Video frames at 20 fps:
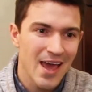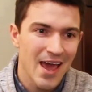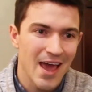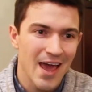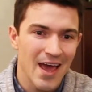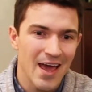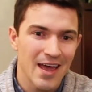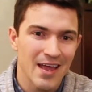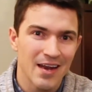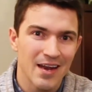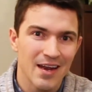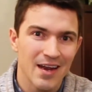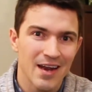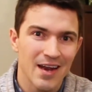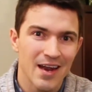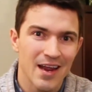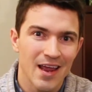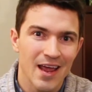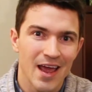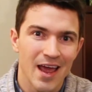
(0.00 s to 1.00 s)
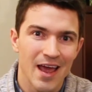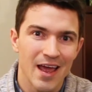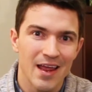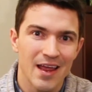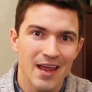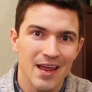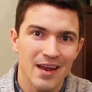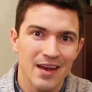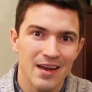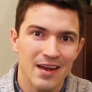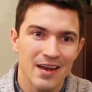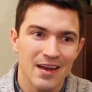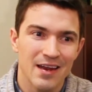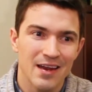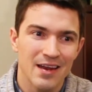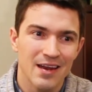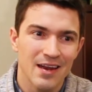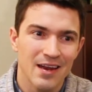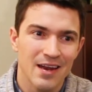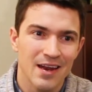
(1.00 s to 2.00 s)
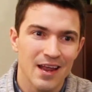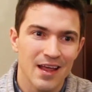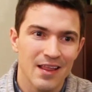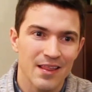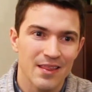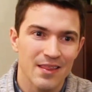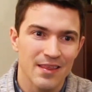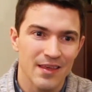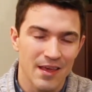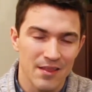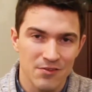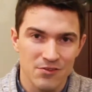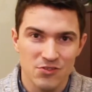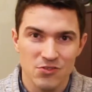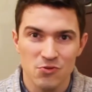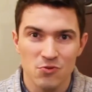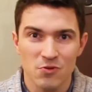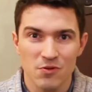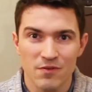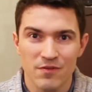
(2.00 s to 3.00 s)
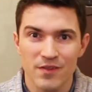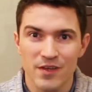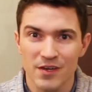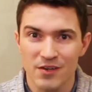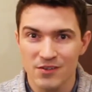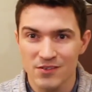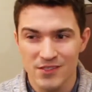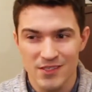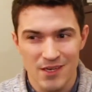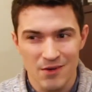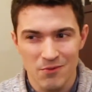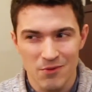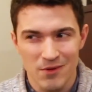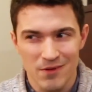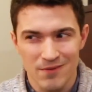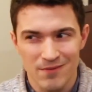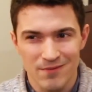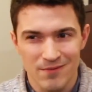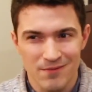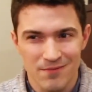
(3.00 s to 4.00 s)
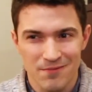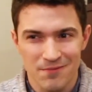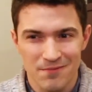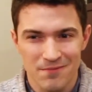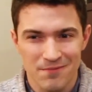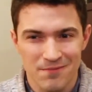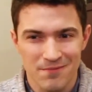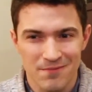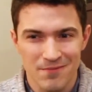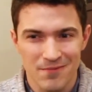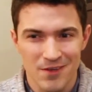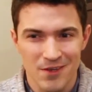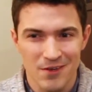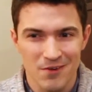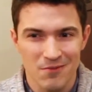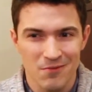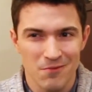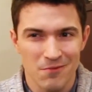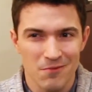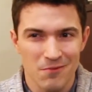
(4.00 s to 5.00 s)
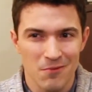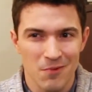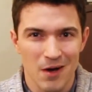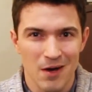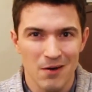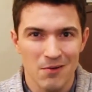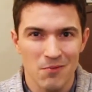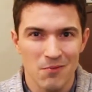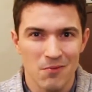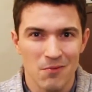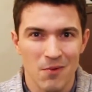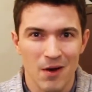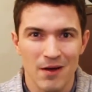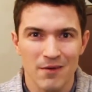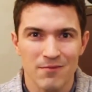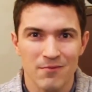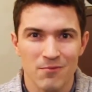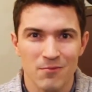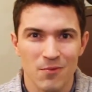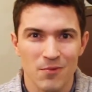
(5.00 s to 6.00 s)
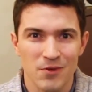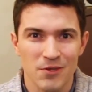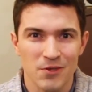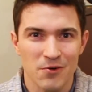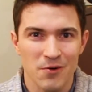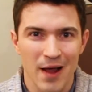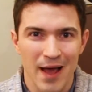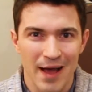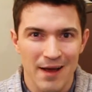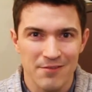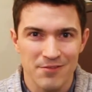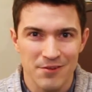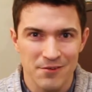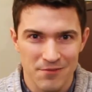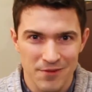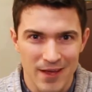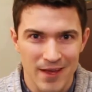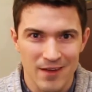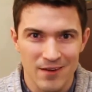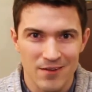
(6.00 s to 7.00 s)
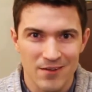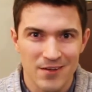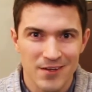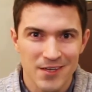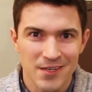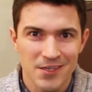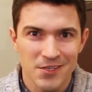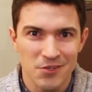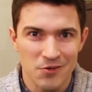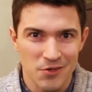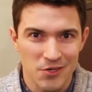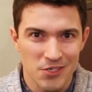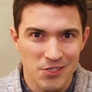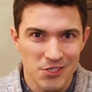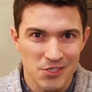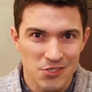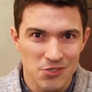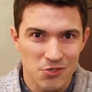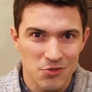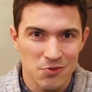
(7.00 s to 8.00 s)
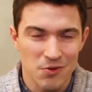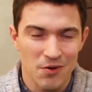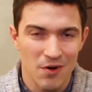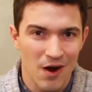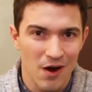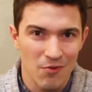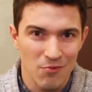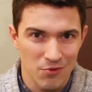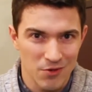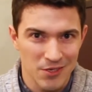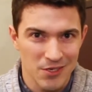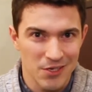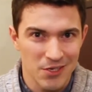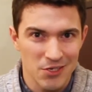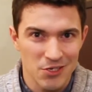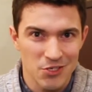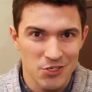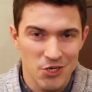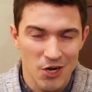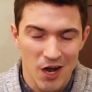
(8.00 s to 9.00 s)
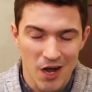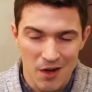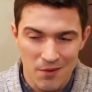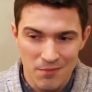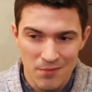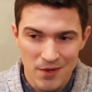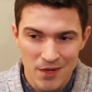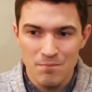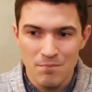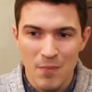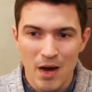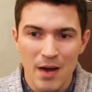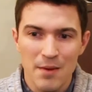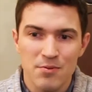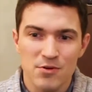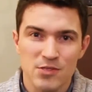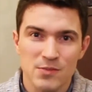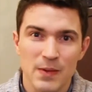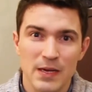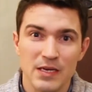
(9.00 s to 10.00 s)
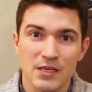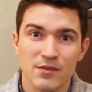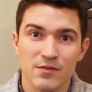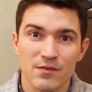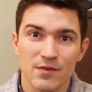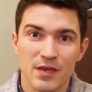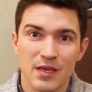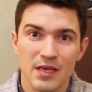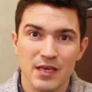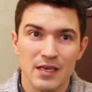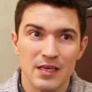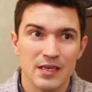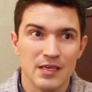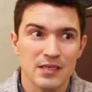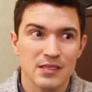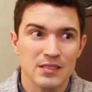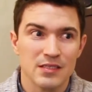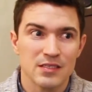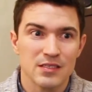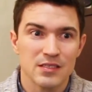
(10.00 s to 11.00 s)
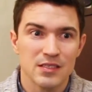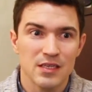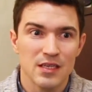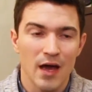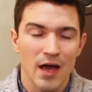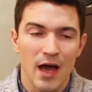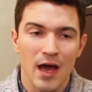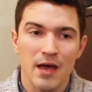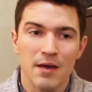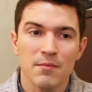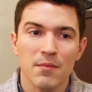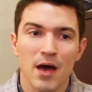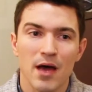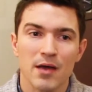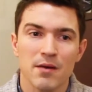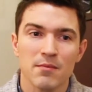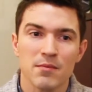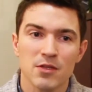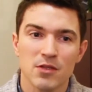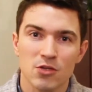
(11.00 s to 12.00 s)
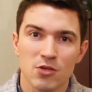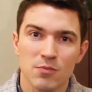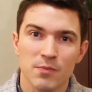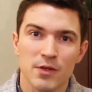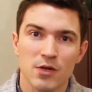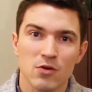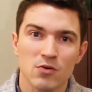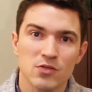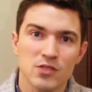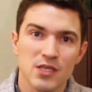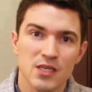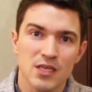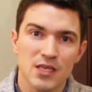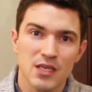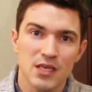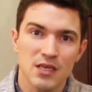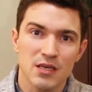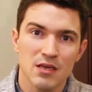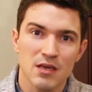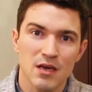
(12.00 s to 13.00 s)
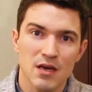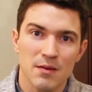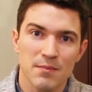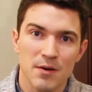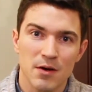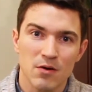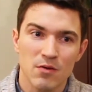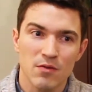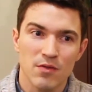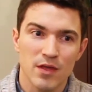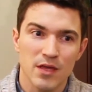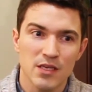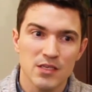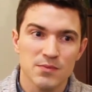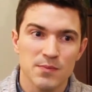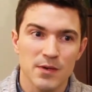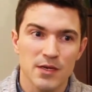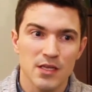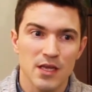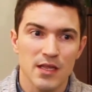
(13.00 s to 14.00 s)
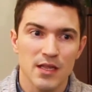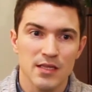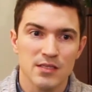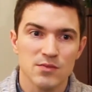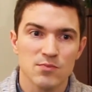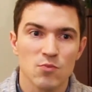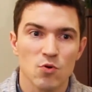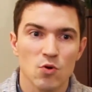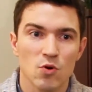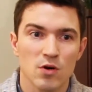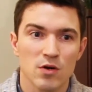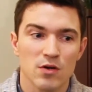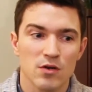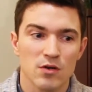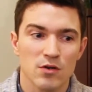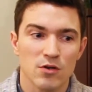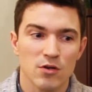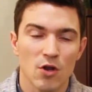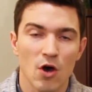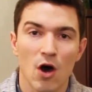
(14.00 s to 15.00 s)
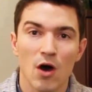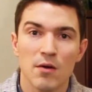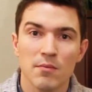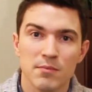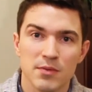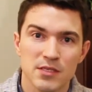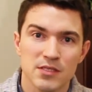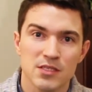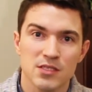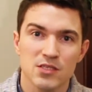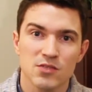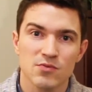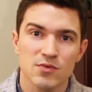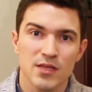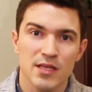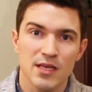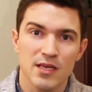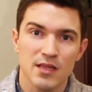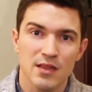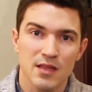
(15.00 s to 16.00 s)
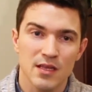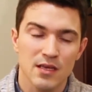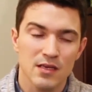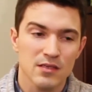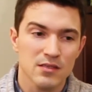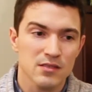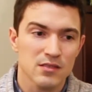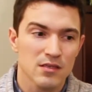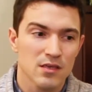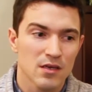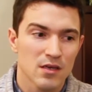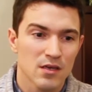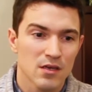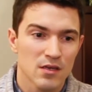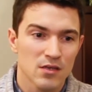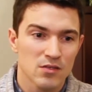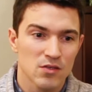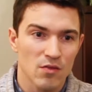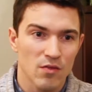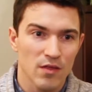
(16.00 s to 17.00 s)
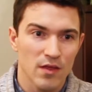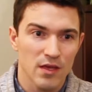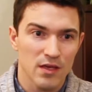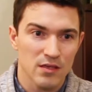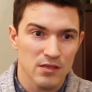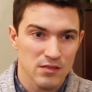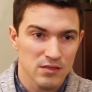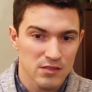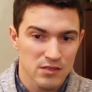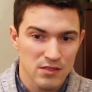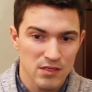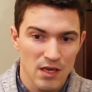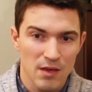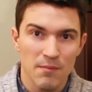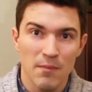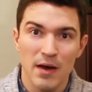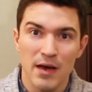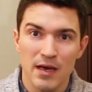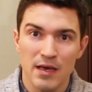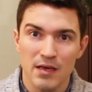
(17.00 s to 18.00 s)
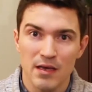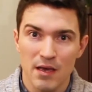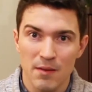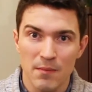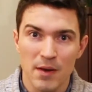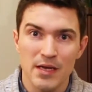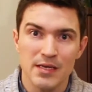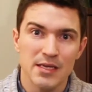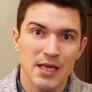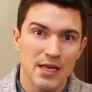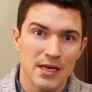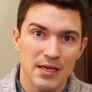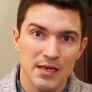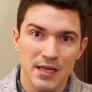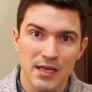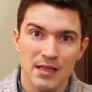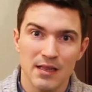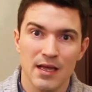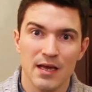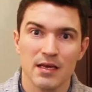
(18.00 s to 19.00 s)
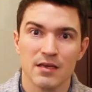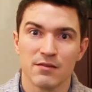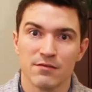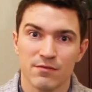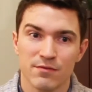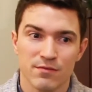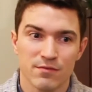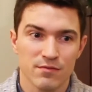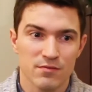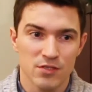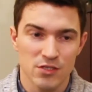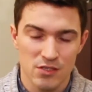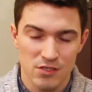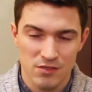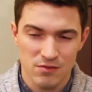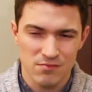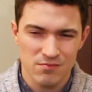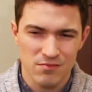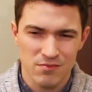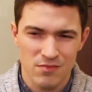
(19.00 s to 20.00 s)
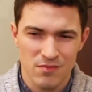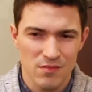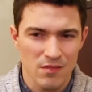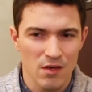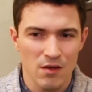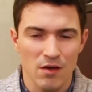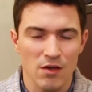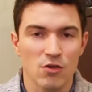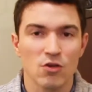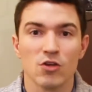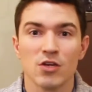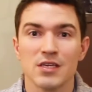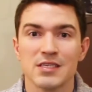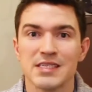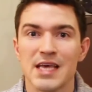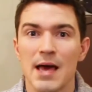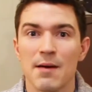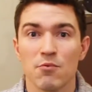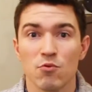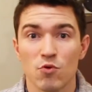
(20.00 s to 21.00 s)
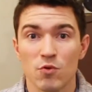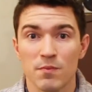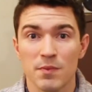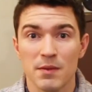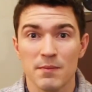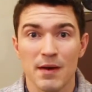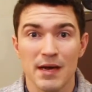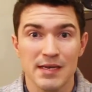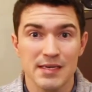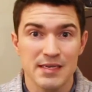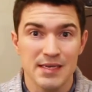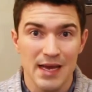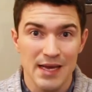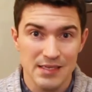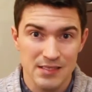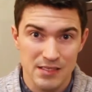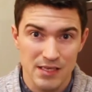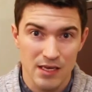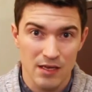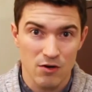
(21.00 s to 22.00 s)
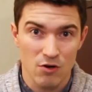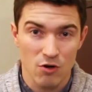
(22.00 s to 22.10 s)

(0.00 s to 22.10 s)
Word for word: And, and uh, the other school of thinkers say, well, you know, why you don't have to fail. You can just do a, really good job. My perspective is I, I, am I am a little bit OCD about things, but it, that's more non-business related things. So things in my in my day to day life. Just a good example would be my desk